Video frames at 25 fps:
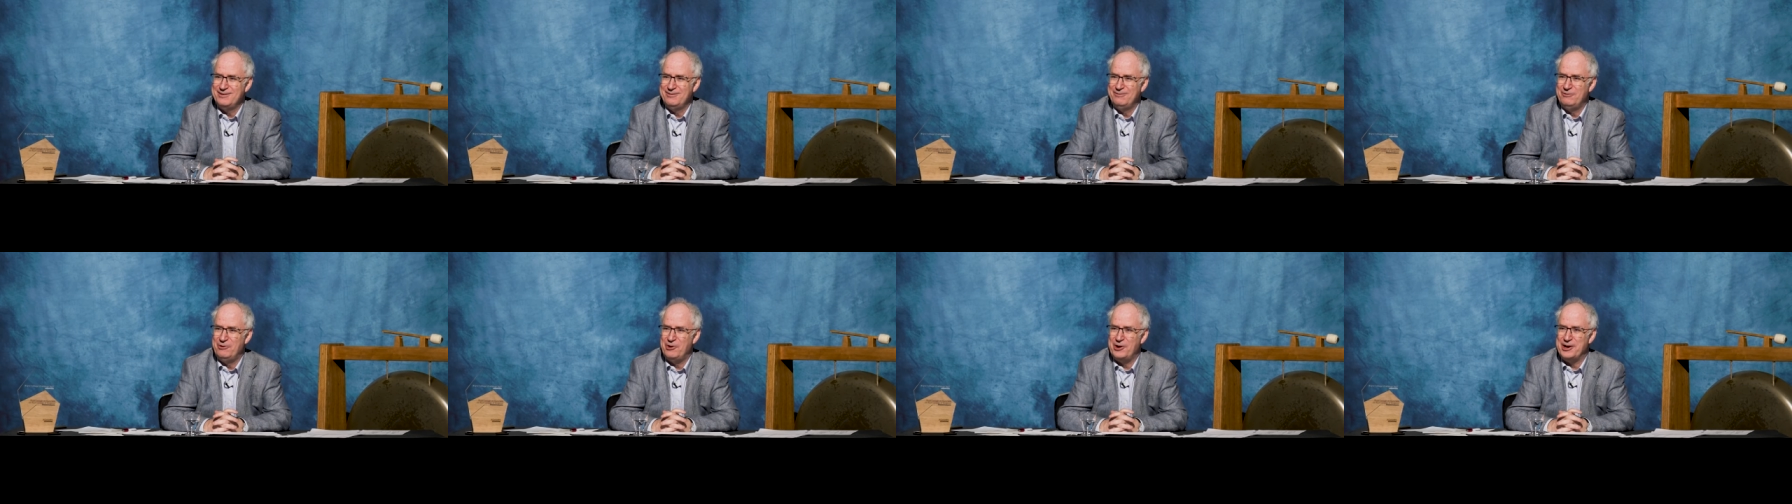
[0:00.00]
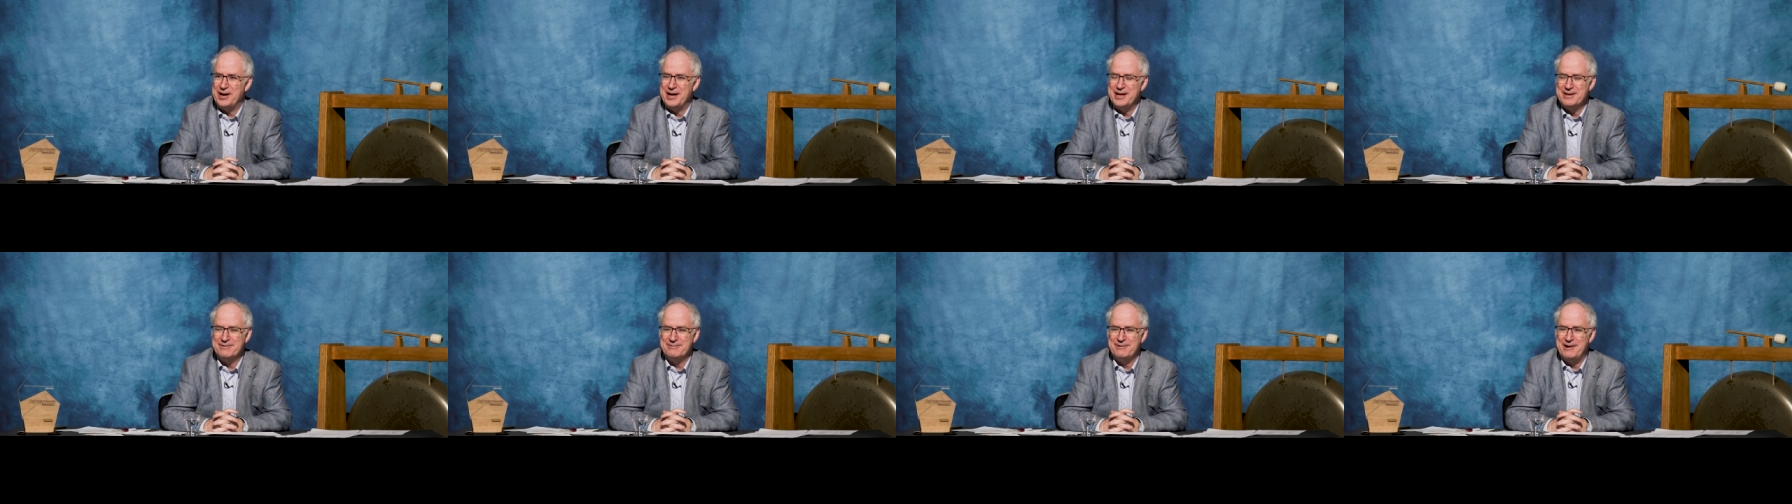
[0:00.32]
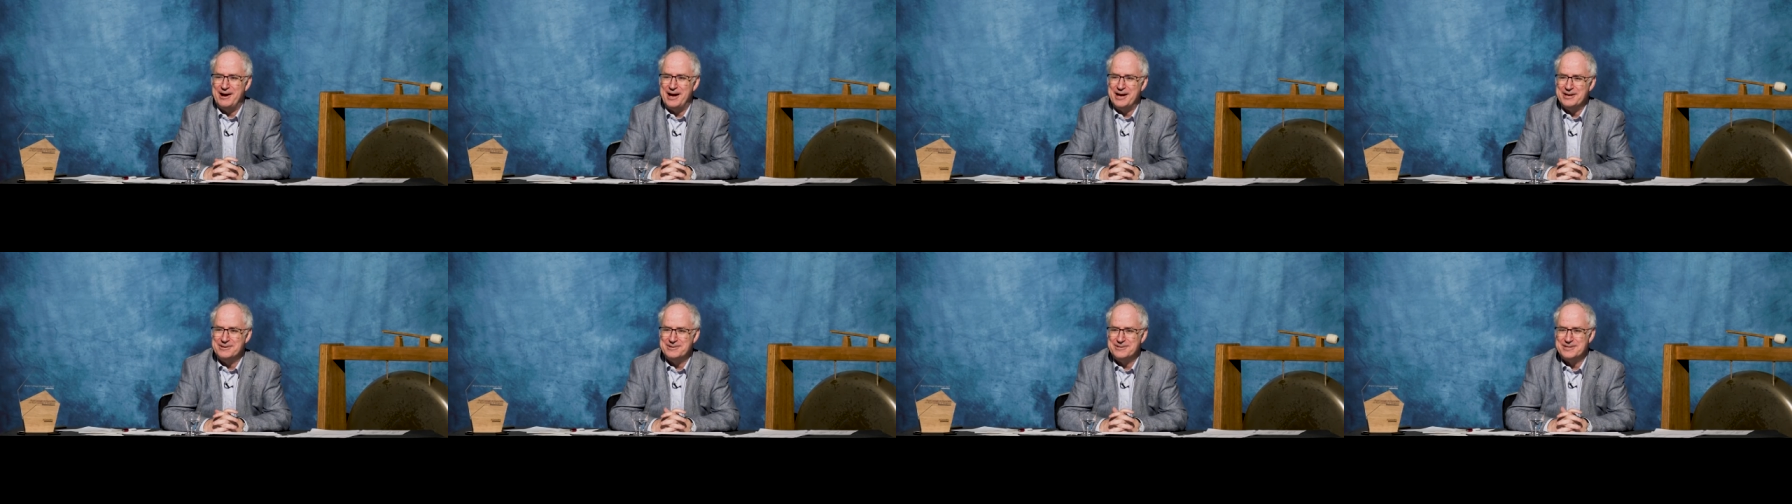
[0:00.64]
One, One either
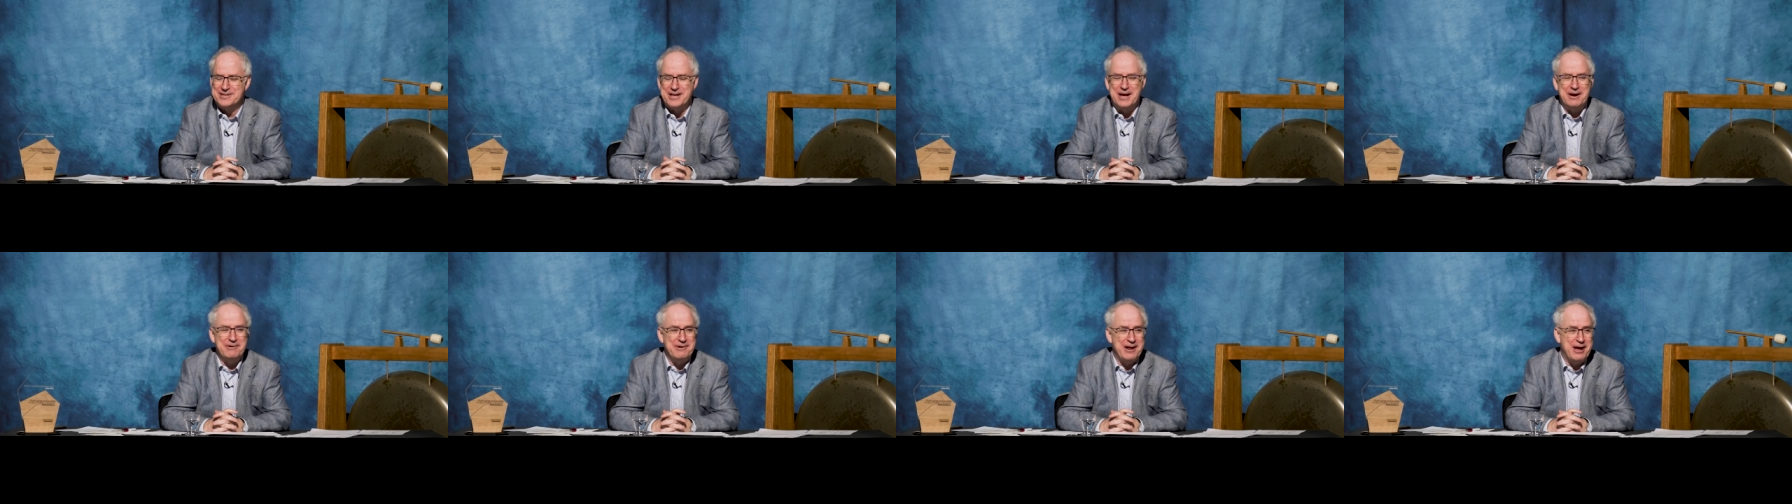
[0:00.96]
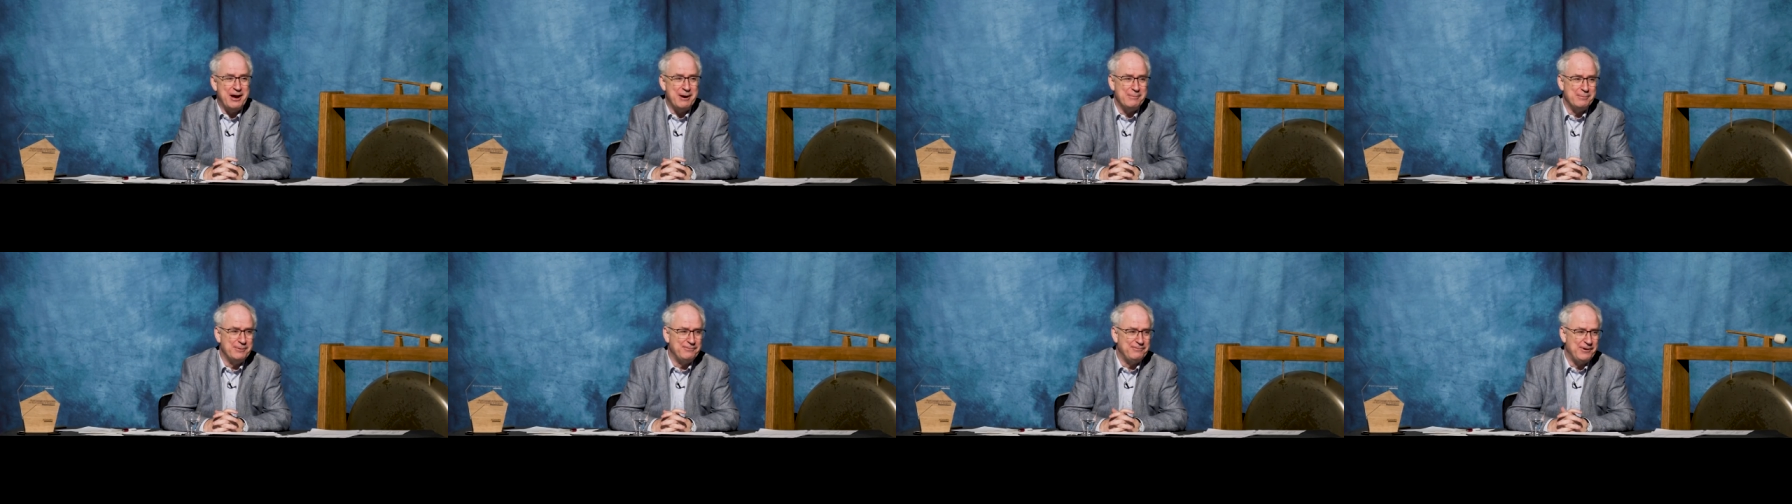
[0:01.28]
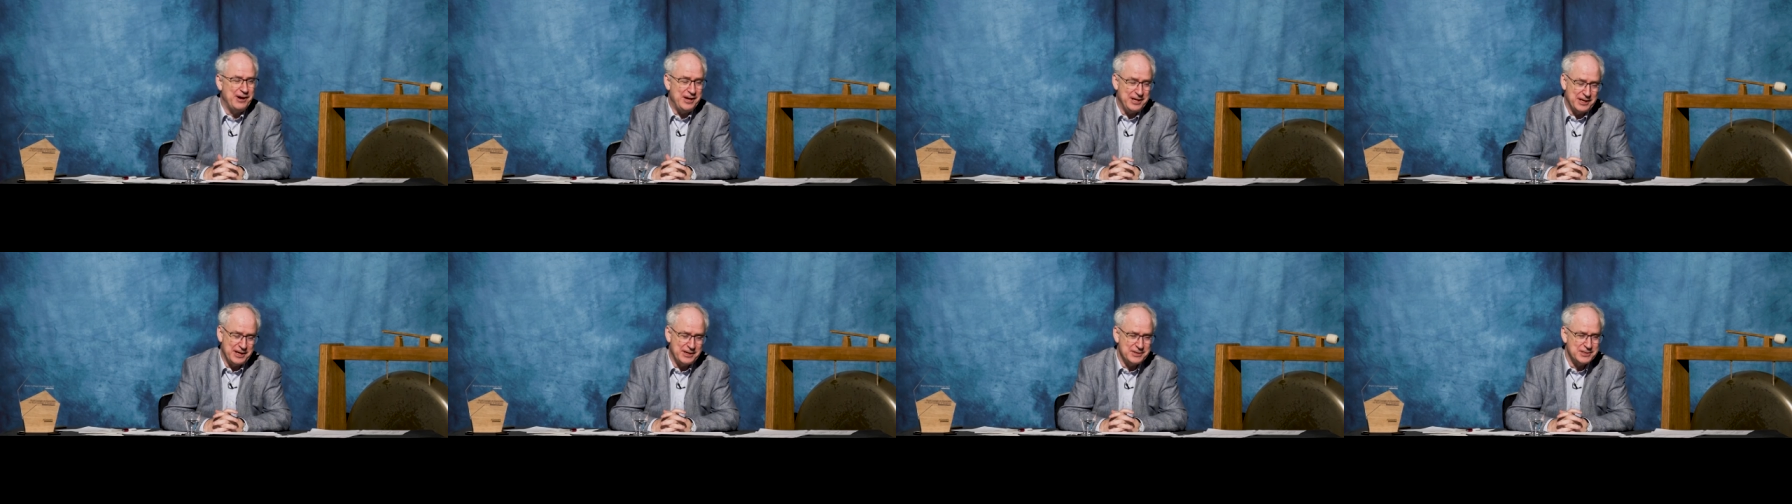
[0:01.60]
way. So now I'm
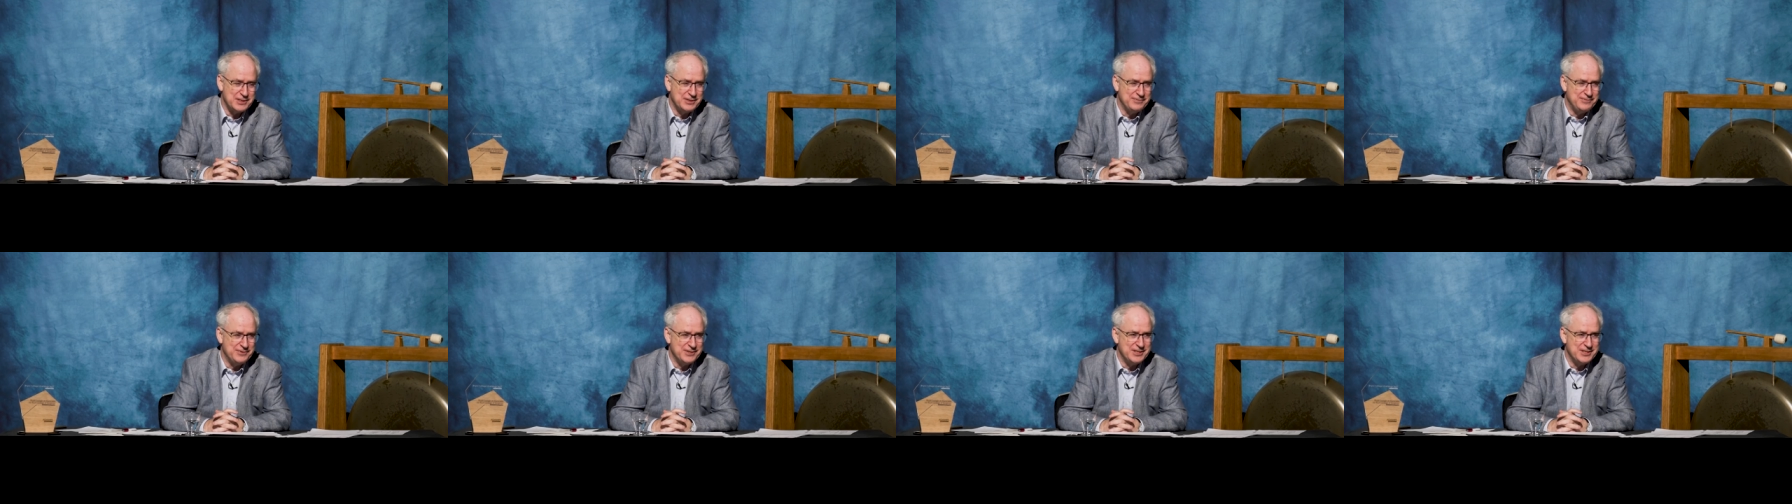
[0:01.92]
afraid it goes to the